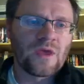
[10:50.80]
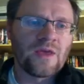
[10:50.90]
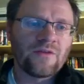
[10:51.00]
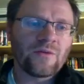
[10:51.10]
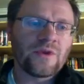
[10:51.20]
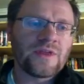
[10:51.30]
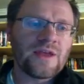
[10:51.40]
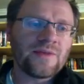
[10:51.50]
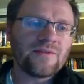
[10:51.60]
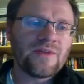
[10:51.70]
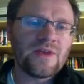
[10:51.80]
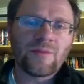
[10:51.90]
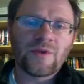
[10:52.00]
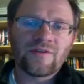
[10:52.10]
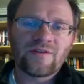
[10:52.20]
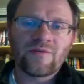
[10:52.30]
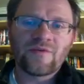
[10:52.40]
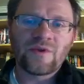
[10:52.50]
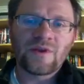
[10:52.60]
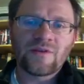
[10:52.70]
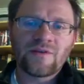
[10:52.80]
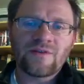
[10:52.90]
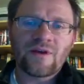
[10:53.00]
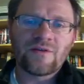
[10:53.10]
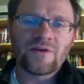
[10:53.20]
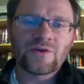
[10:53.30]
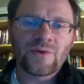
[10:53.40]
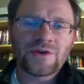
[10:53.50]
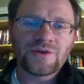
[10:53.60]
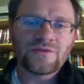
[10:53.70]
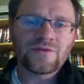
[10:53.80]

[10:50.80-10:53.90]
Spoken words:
So I'm going to take this d, I'm going to substitute it into this other equation.